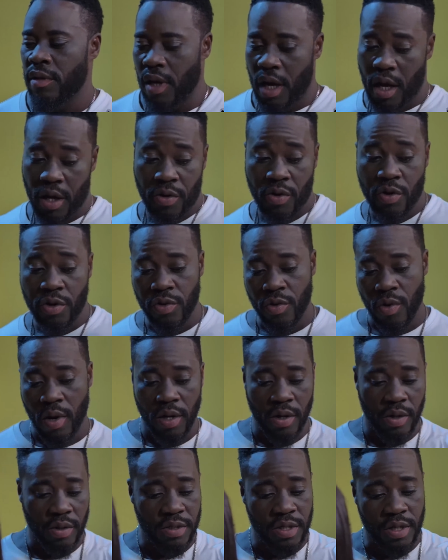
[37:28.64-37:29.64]
I know you
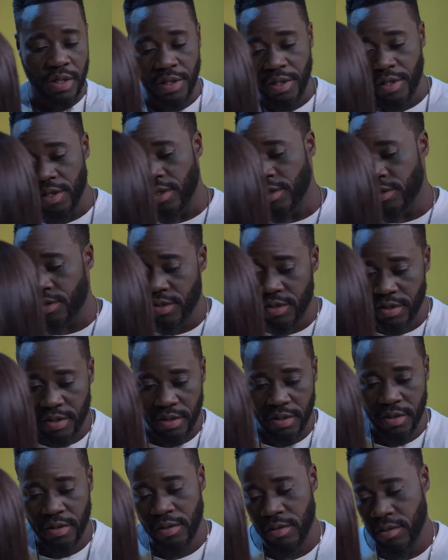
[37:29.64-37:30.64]
are not engaged
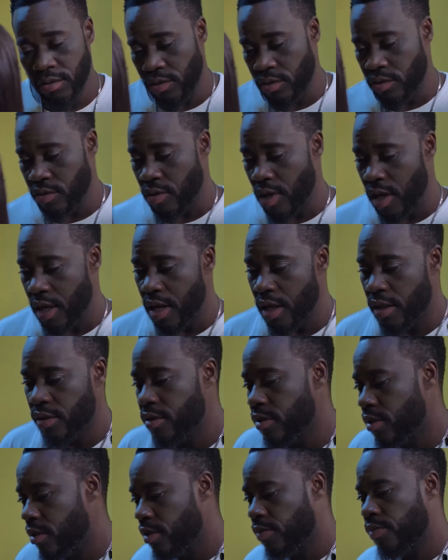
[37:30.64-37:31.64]
to
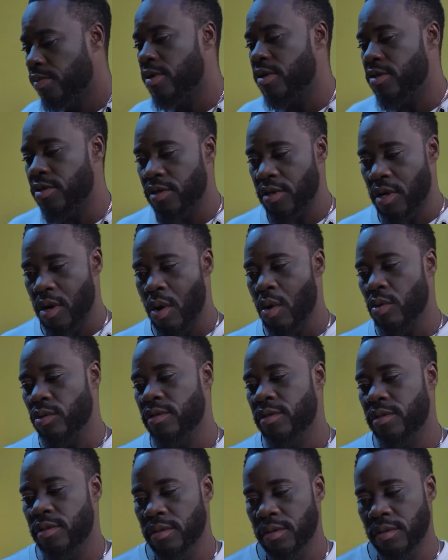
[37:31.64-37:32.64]
Alexis
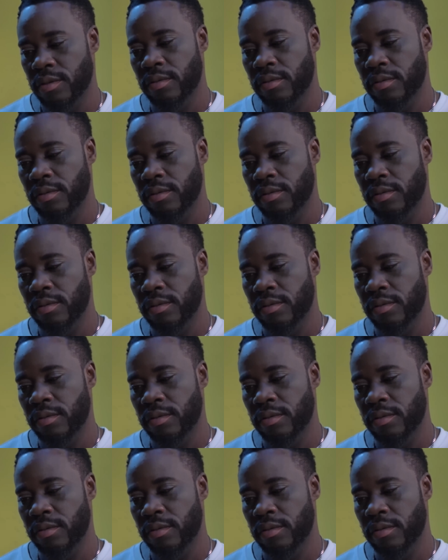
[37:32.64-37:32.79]
Prescott.